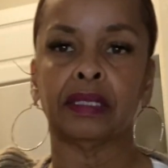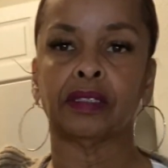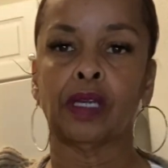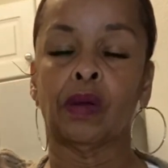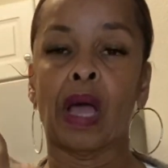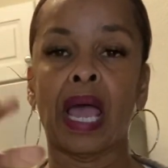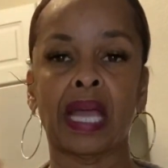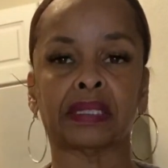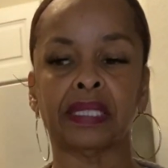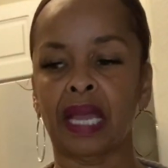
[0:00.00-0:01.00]
So I
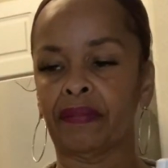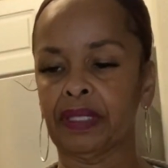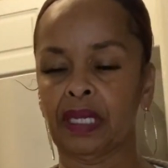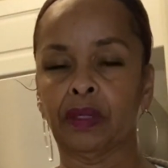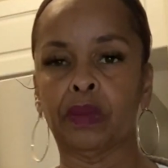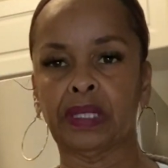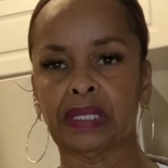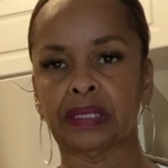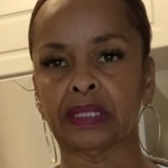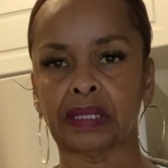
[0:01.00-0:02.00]
actually have another one
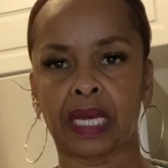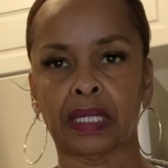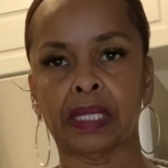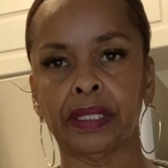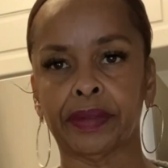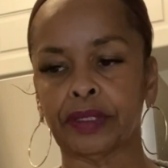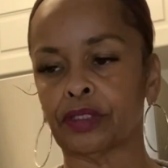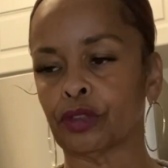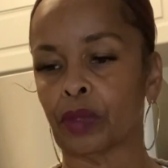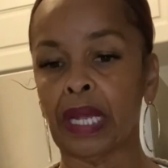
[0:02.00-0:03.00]
that's just kind of clear and
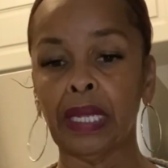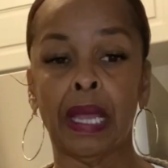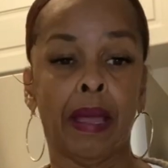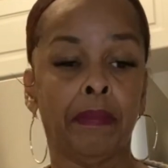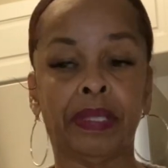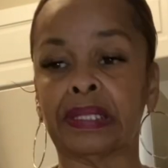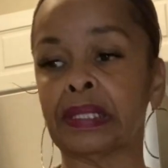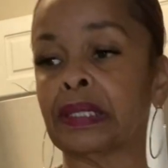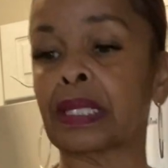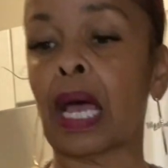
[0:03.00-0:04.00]
straight. But
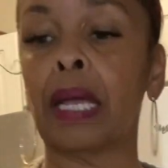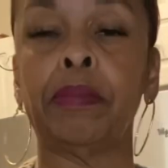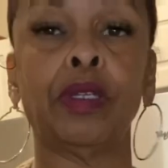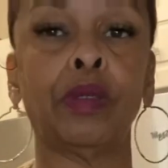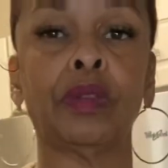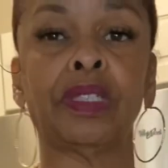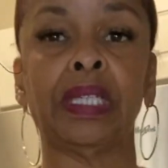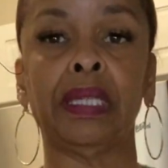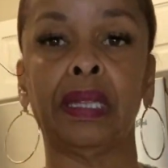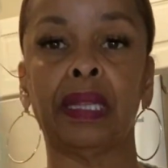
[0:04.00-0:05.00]
since I'm
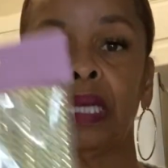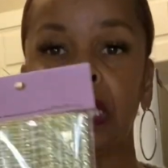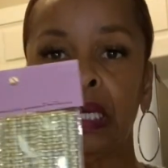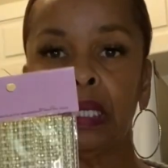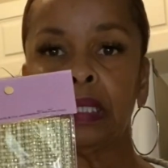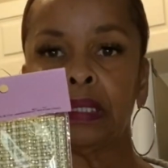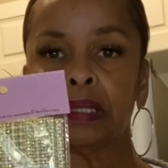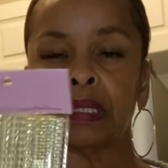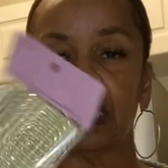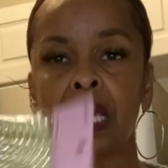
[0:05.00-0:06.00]
using
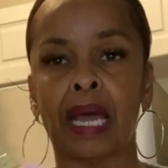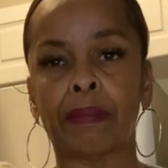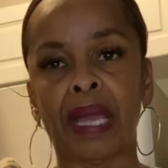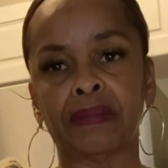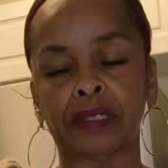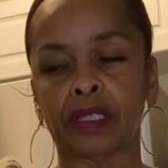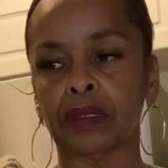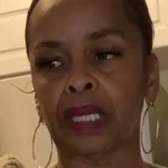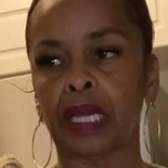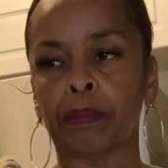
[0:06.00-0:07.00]
these, I'm gonna have to turn
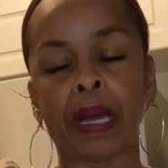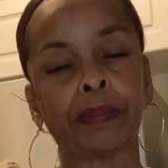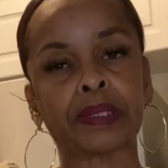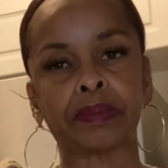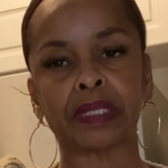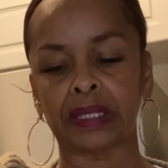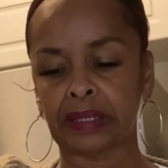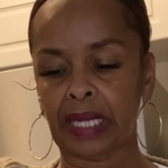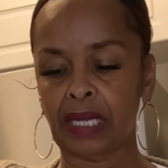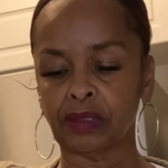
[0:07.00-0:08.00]
the cake pops upside
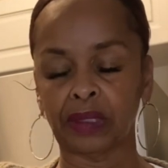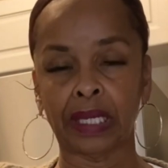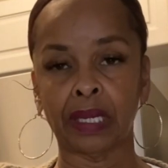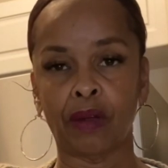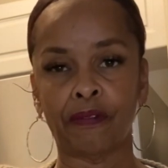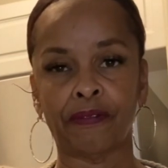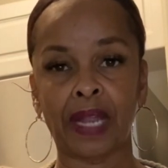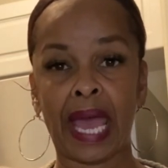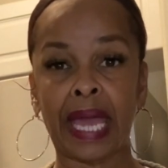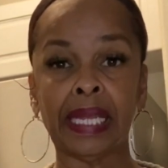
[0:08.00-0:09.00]
down so they can go
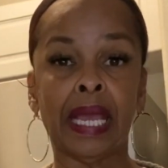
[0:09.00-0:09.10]
flat.